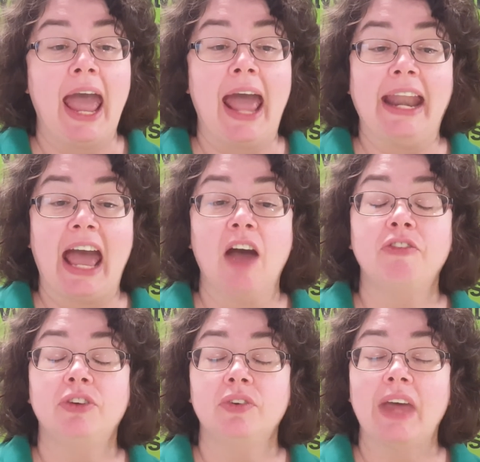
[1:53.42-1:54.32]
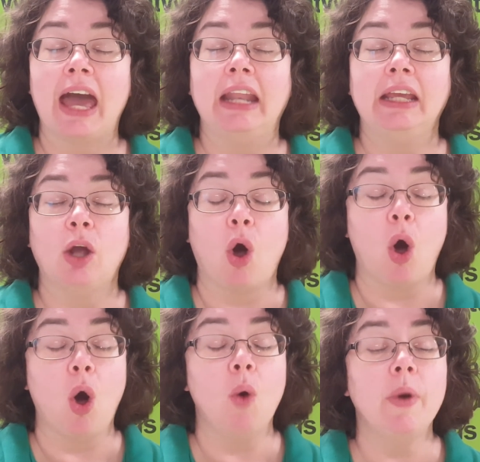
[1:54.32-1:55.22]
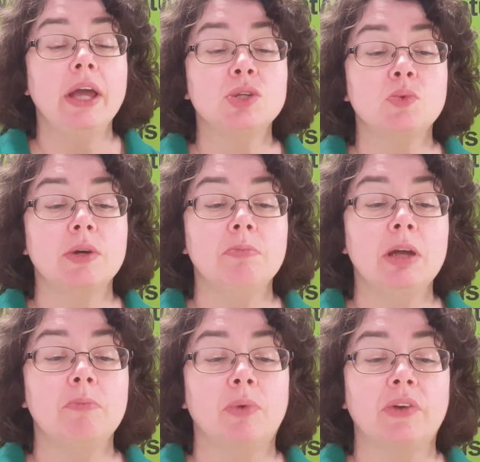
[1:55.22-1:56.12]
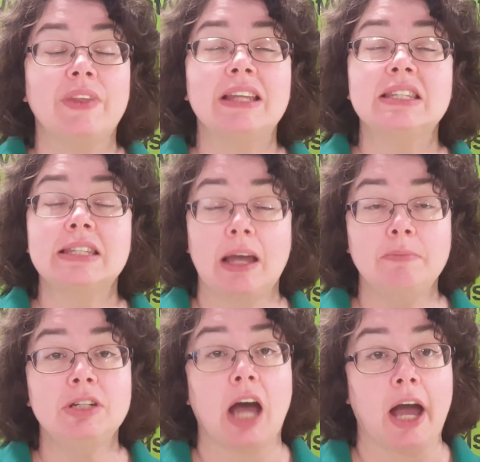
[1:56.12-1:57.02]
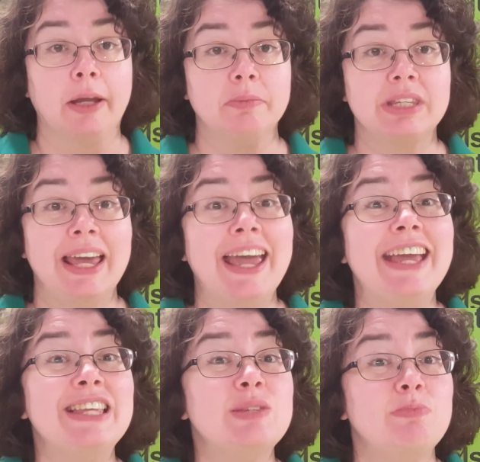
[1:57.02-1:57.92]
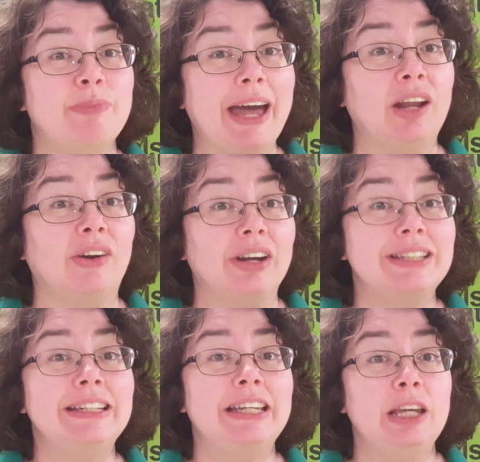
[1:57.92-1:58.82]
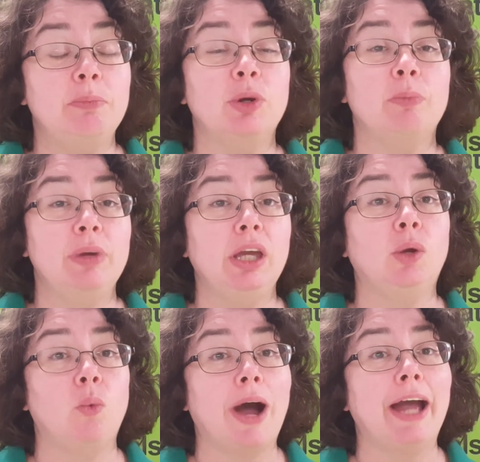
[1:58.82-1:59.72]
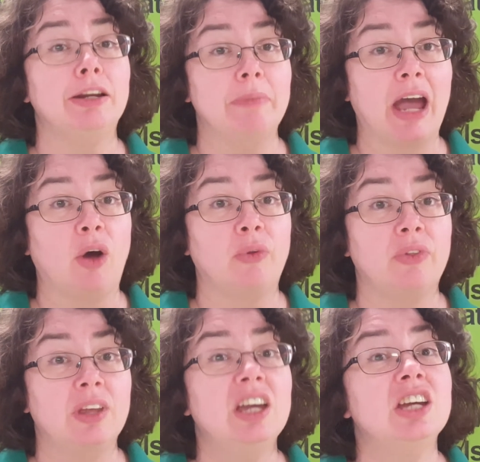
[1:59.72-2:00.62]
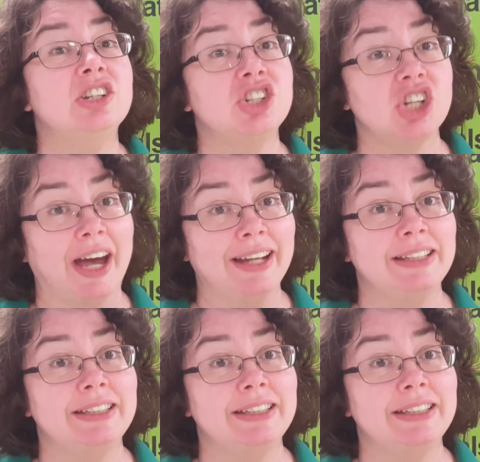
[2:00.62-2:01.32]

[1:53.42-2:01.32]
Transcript: And after that, he always remembered that sometimes it's better to keep your big wide mouth shut.